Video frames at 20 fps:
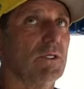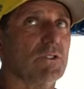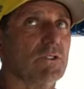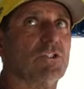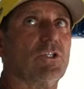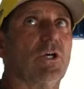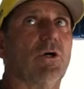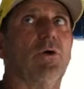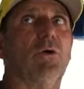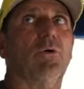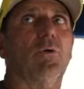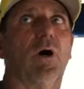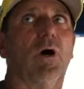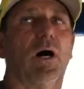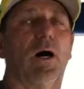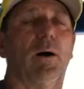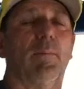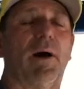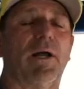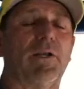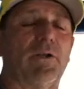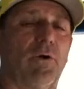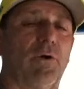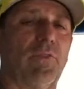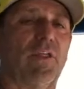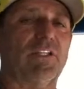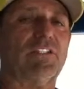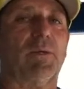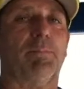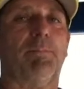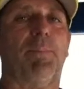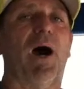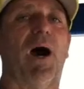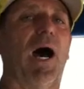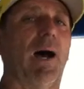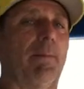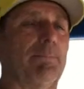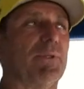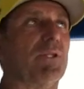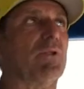So I know that's a
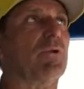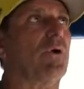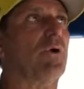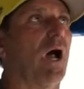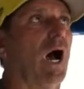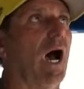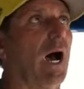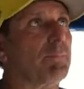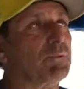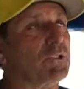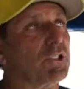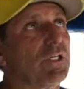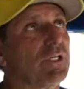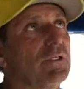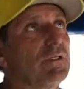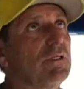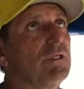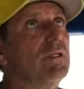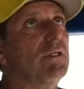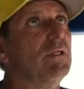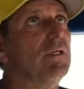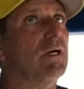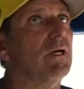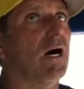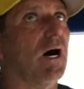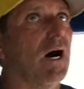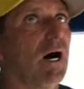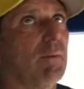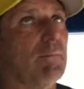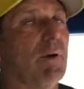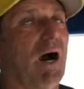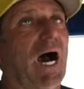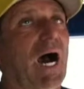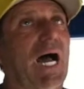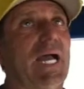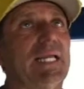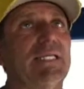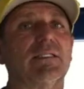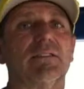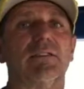popular option.
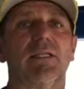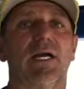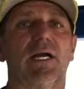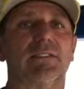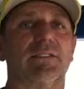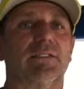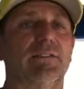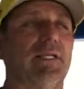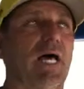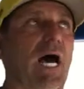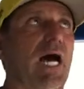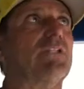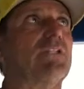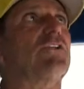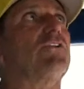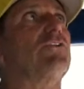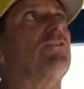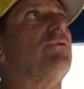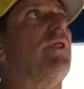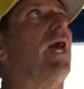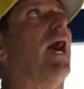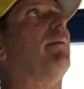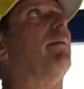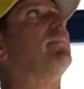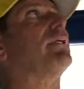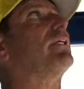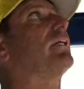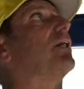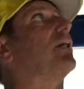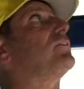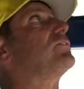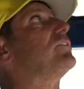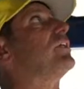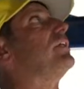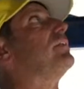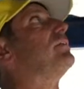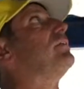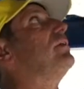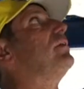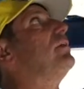I elect not to do that because
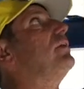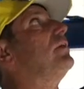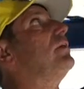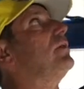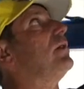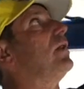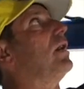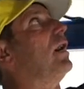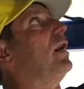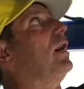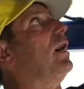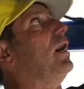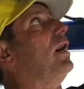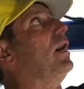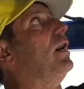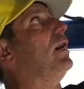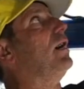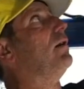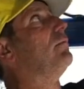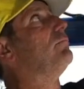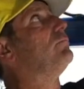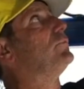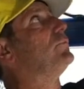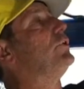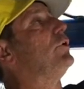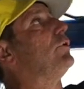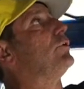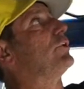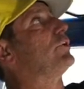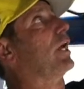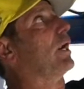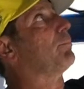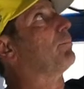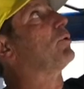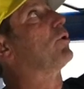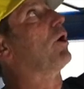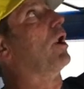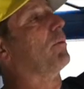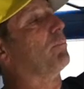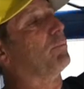it, you know, you got to
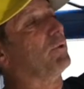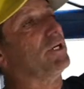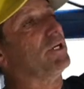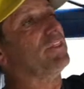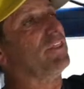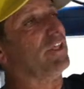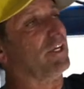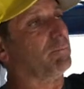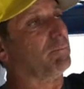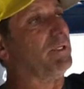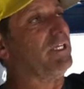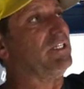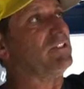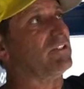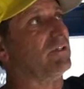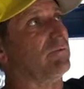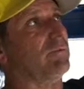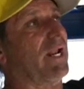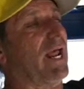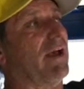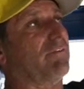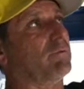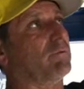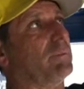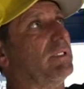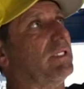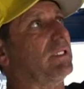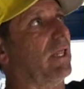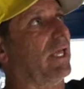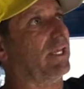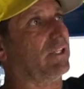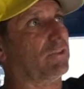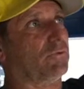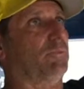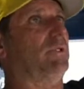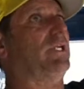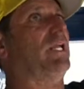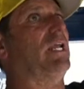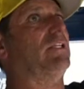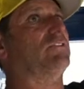put on a pretty thick piece. It would have to be like
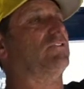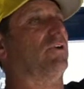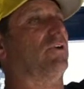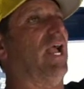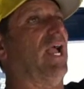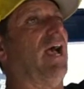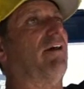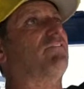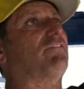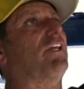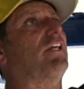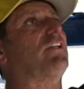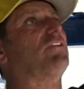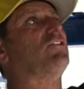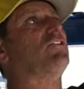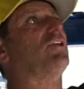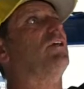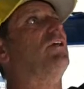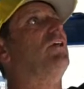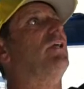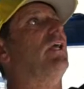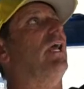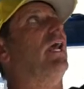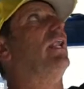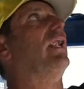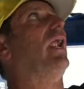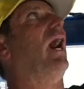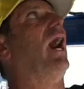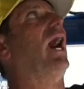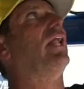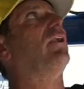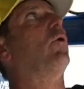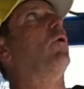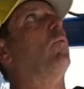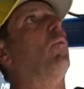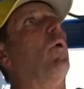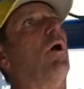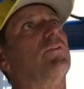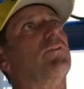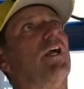3/8 or 1/2 inch, and I
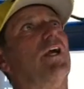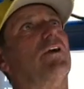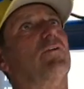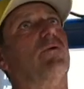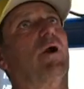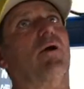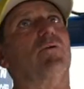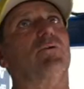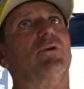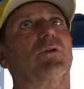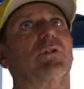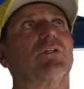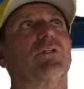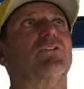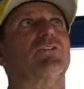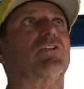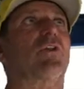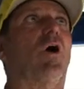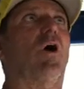don't want that ground clearance